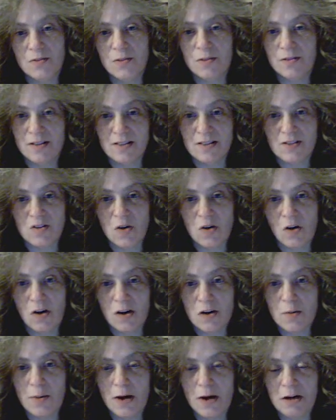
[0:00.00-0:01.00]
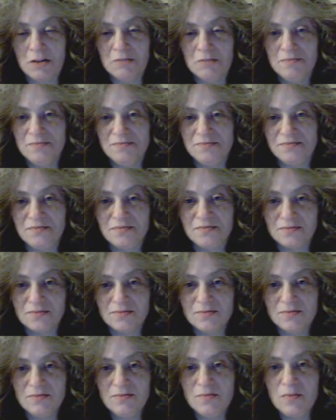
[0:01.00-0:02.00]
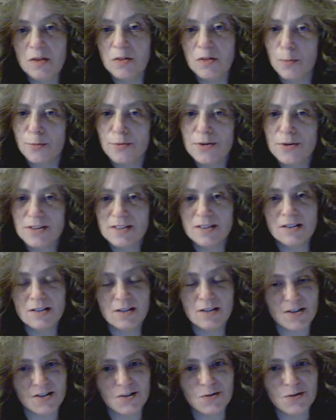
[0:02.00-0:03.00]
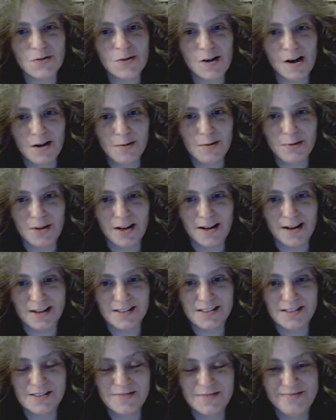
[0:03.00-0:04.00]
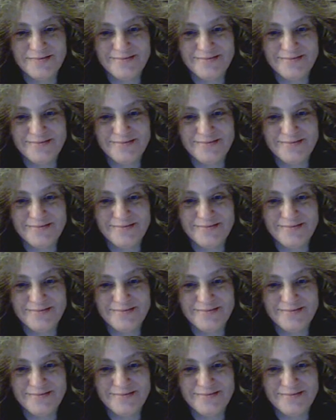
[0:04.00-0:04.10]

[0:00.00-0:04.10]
Let's talk about the prison industrial complex,